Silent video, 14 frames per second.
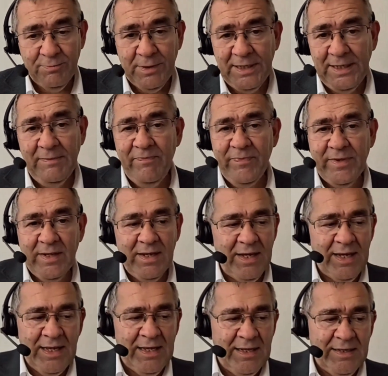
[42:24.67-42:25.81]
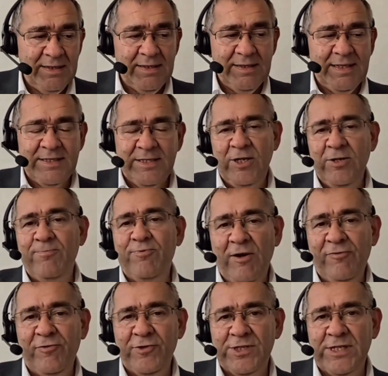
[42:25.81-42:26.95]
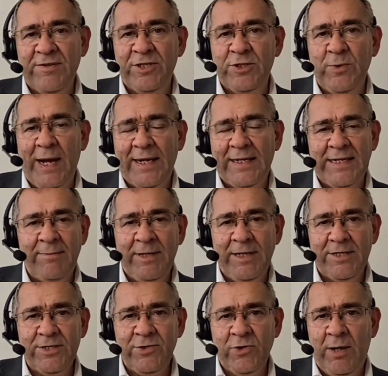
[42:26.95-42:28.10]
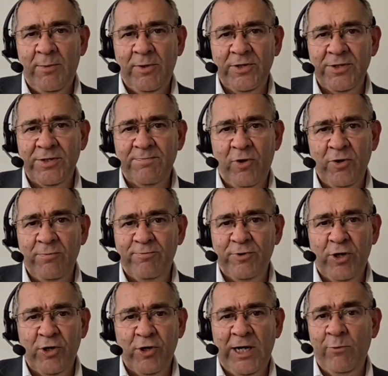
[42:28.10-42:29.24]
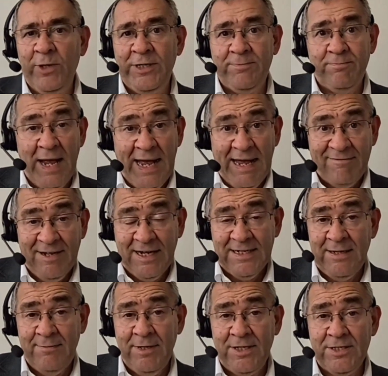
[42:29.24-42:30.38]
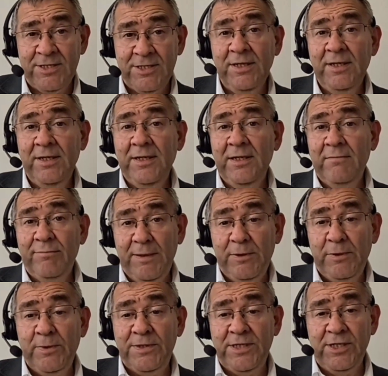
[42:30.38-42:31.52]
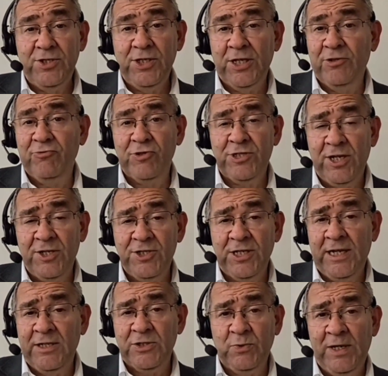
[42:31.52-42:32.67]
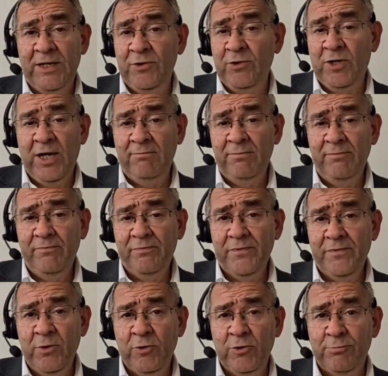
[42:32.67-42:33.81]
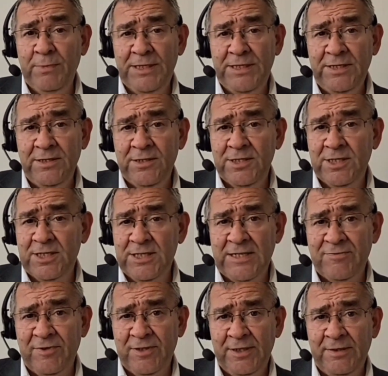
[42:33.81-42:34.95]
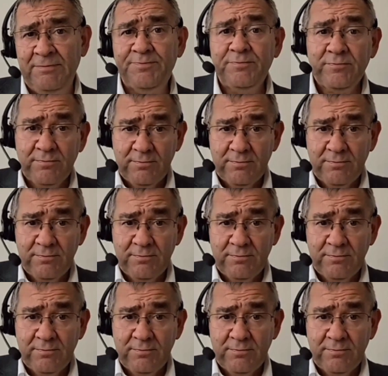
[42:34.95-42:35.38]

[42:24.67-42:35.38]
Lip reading: It could be. There's no preference given to academics who come on the program. We have academics, people who are teaching and researching elsewhere who are admitted and successfully